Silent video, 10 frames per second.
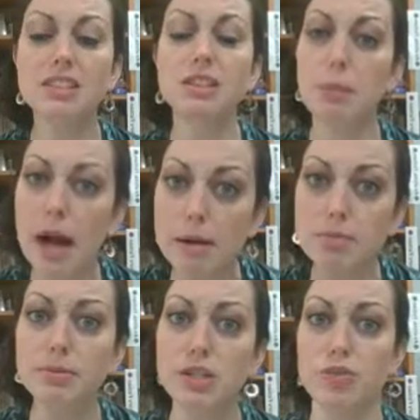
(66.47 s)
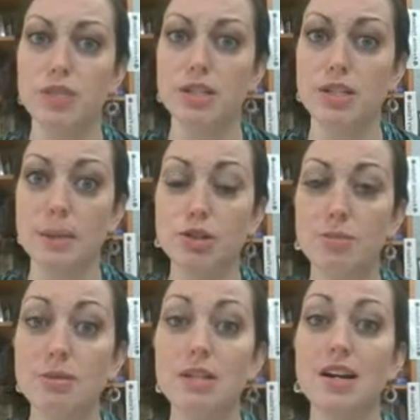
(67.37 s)
to probably do this
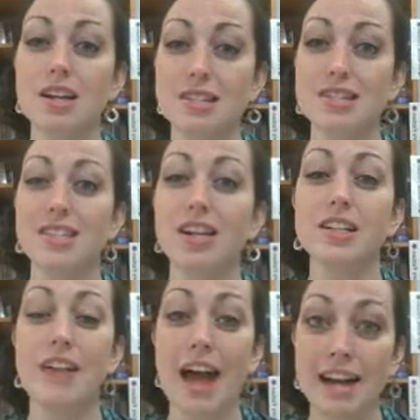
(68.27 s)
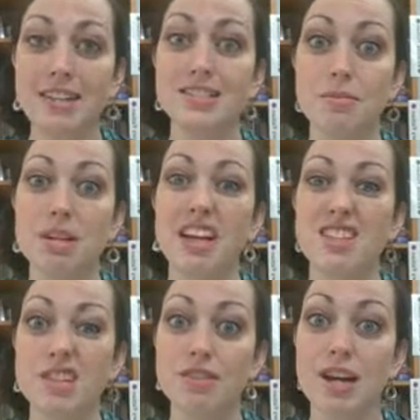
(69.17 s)
option, because this kind of academic
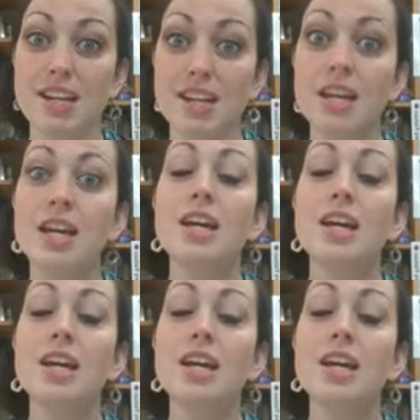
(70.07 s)
essay writing